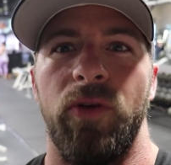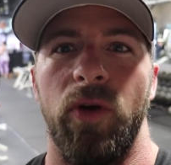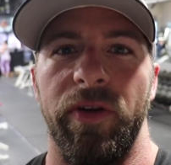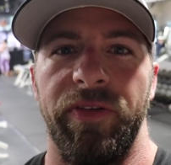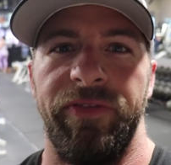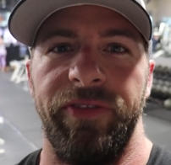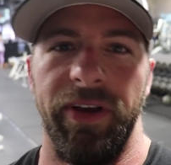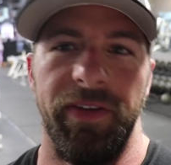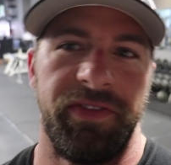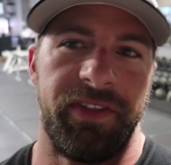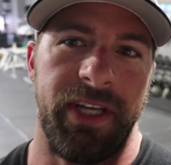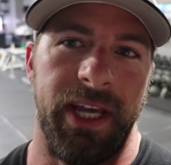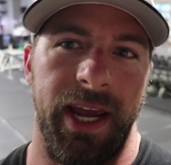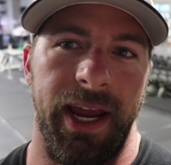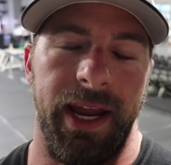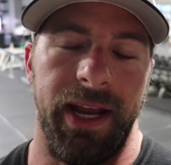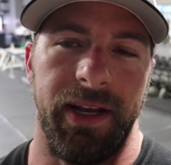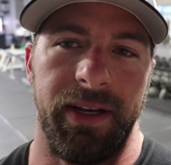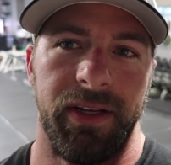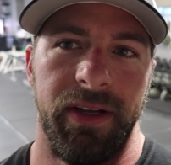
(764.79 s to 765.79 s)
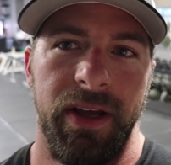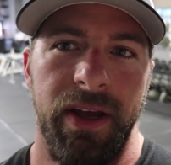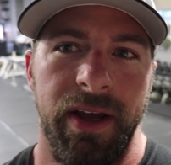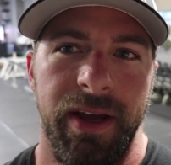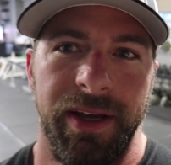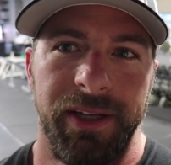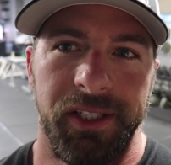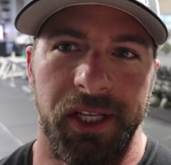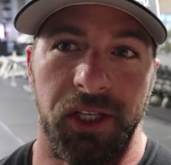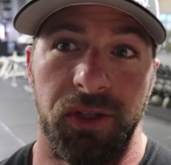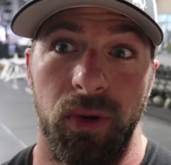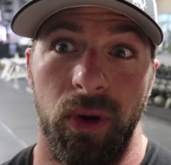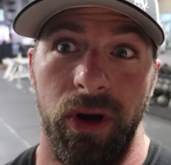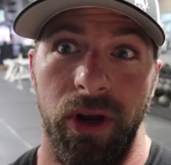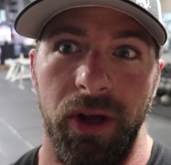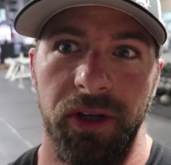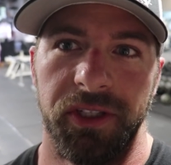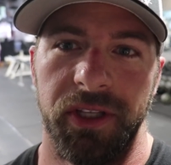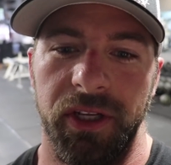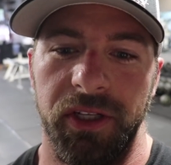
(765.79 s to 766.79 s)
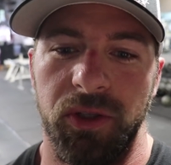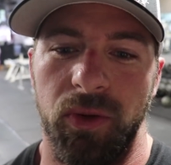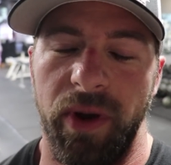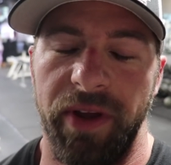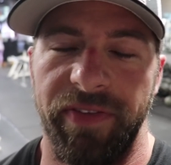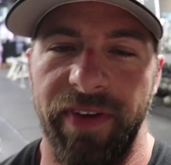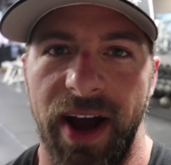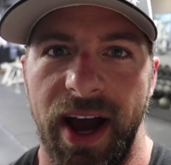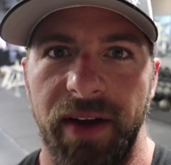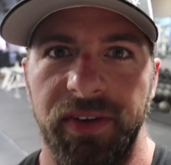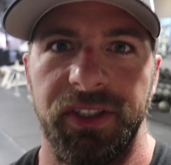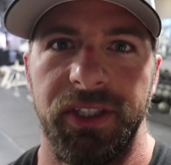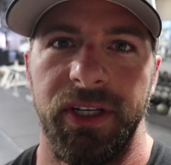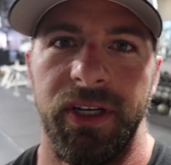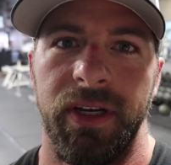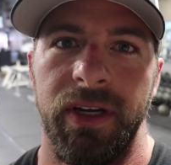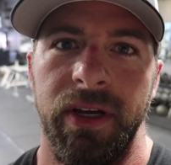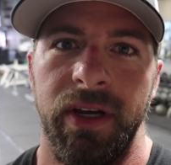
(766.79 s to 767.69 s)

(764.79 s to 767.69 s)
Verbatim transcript: four fifteen since we were using the twenty-fives,